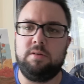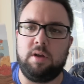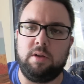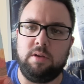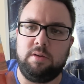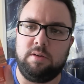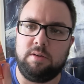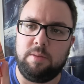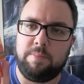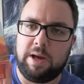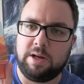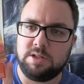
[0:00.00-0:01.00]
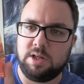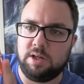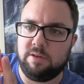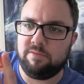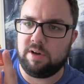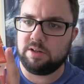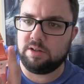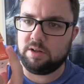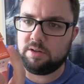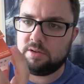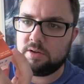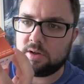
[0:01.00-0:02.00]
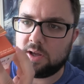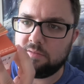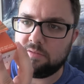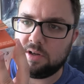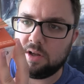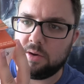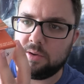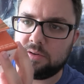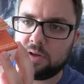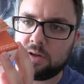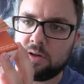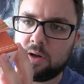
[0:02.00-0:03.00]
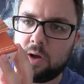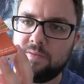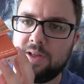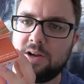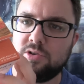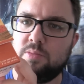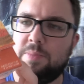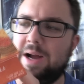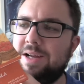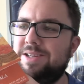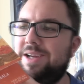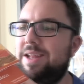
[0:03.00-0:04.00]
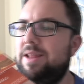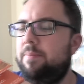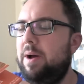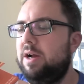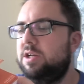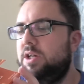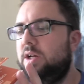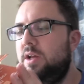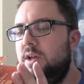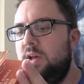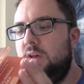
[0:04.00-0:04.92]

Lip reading: So this is the packaging. In fact, I took a video a second ago of the actual packaging in the packaging.